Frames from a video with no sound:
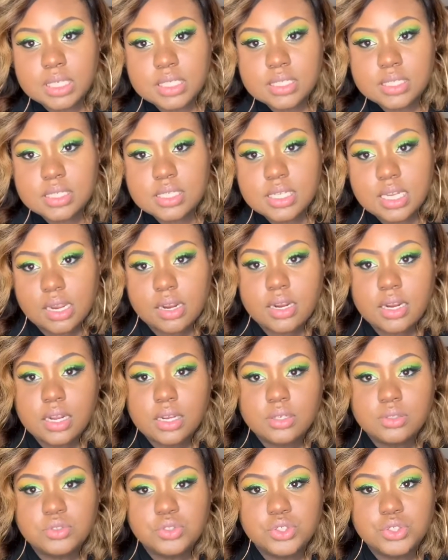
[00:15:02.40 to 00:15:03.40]
it's a
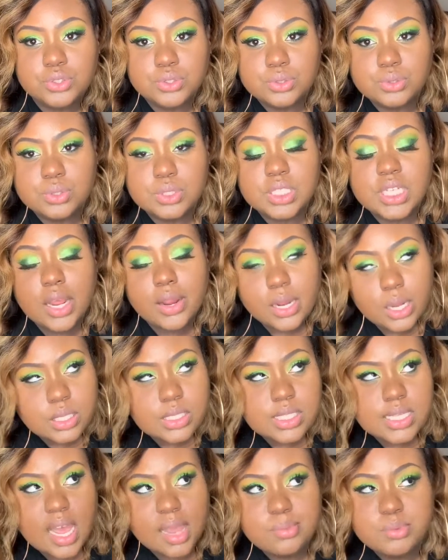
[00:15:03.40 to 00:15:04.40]
stereo true
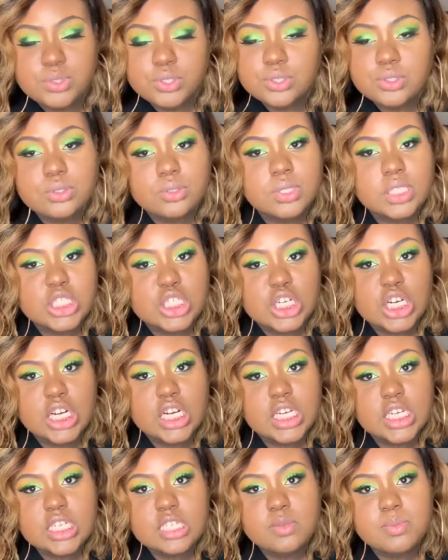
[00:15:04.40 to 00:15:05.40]
stereotype. True is your
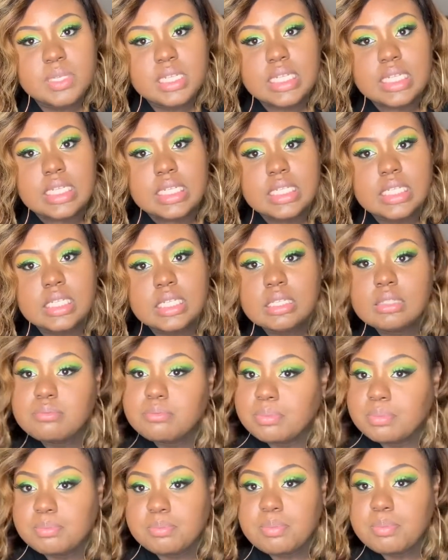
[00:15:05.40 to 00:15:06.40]
husband's
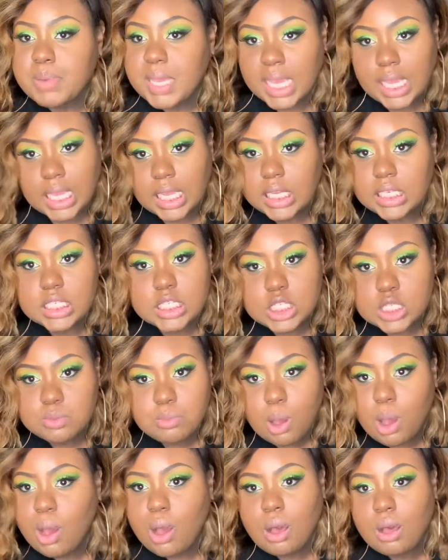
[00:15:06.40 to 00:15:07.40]
peen
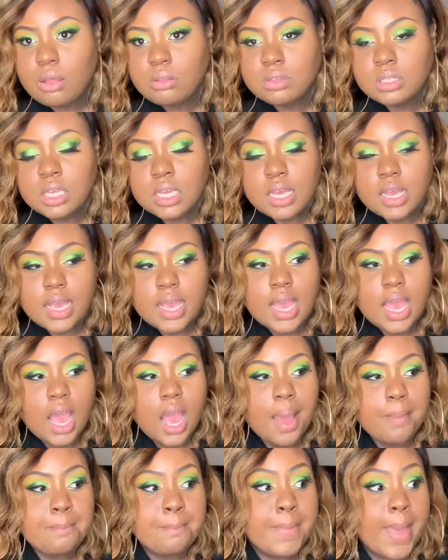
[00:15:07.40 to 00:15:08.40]
small,
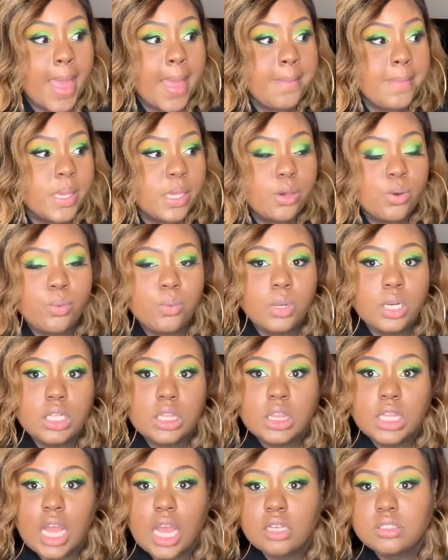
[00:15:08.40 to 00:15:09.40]
baby. You would
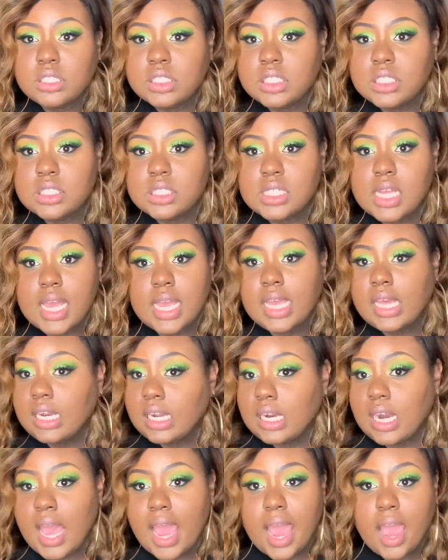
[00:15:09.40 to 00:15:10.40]
have thought she said he
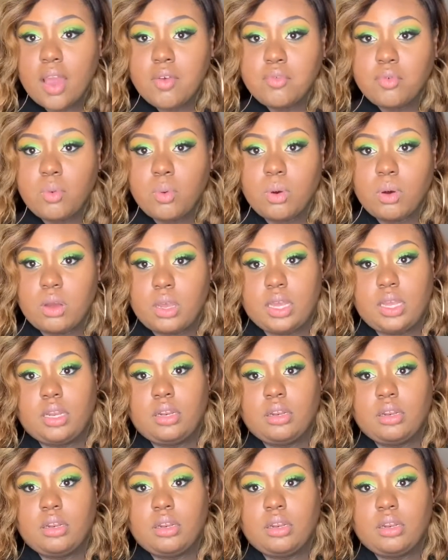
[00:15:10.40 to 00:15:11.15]
didn't have one.